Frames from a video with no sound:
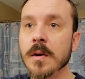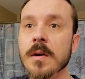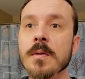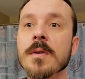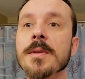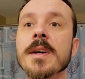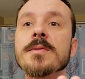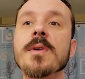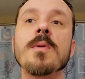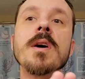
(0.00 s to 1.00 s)
Well, thanks
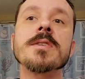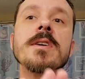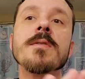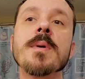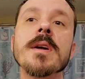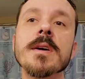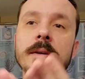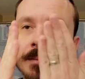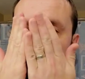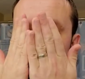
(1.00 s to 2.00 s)
for watching, everybody.
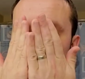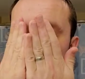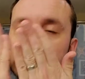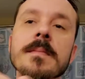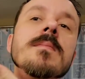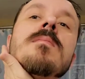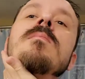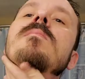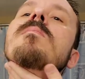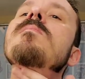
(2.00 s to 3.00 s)

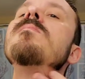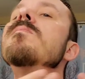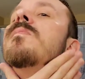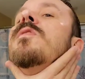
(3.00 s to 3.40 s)
If